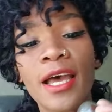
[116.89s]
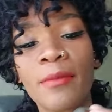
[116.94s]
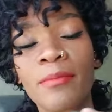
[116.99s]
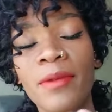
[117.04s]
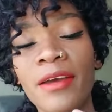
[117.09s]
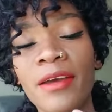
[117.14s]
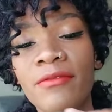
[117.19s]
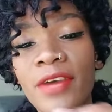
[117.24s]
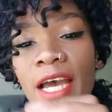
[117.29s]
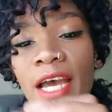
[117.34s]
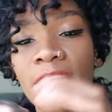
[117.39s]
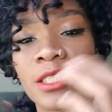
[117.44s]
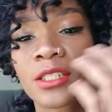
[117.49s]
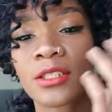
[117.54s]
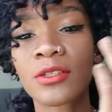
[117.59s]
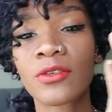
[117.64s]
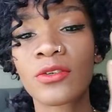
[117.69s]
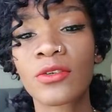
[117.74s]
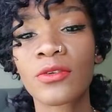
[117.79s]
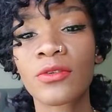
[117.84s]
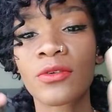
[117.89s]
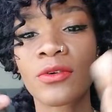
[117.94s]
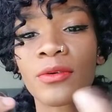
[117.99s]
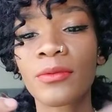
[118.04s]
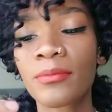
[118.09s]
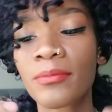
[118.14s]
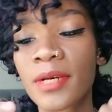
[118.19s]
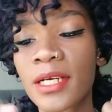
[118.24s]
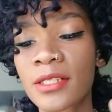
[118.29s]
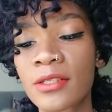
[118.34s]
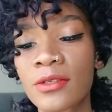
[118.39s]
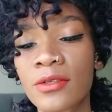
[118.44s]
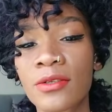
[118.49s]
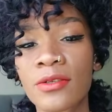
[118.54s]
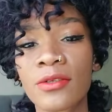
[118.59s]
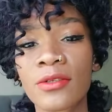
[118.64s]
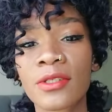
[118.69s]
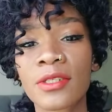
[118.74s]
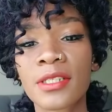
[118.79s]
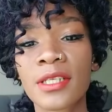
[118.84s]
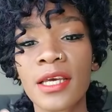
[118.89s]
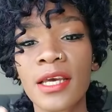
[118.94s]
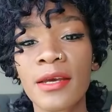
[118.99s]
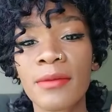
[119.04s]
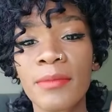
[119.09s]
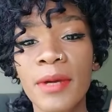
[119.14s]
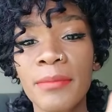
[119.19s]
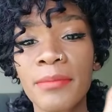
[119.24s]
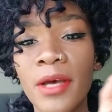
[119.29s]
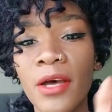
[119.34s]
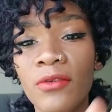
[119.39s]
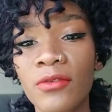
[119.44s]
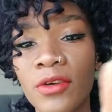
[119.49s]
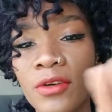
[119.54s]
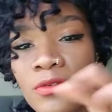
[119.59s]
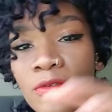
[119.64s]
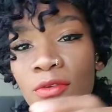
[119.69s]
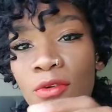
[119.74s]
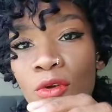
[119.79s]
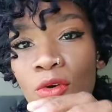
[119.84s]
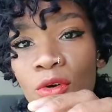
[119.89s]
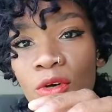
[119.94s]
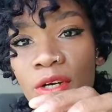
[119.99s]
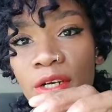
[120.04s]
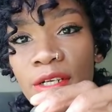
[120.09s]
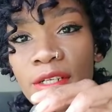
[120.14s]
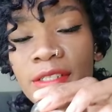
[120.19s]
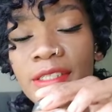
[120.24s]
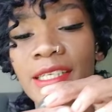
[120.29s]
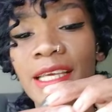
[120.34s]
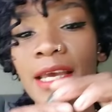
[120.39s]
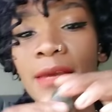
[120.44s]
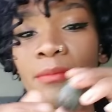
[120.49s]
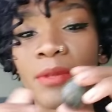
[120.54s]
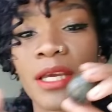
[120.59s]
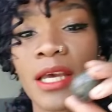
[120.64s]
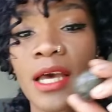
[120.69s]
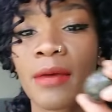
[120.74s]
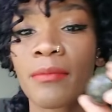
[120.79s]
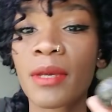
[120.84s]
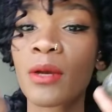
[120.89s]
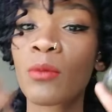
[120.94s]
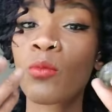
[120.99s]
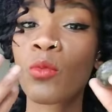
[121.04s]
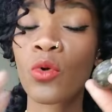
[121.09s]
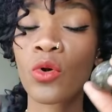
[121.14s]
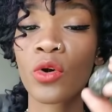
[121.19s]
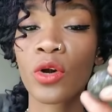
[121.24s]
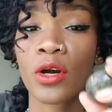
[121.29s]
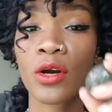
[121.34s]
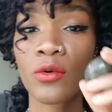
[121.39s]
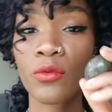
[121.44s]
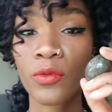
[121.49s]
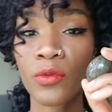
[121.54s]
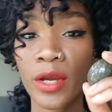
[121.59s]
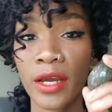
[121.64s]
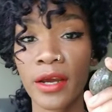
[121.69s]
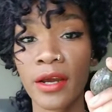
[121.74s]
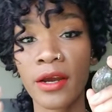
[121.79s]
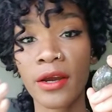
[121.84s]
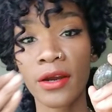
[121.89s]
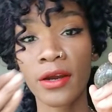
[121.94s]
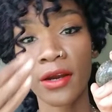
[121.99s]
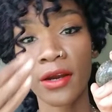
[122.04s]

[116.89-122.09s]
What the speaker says: my vaginal muscles and my pelvic floors and becoming more aware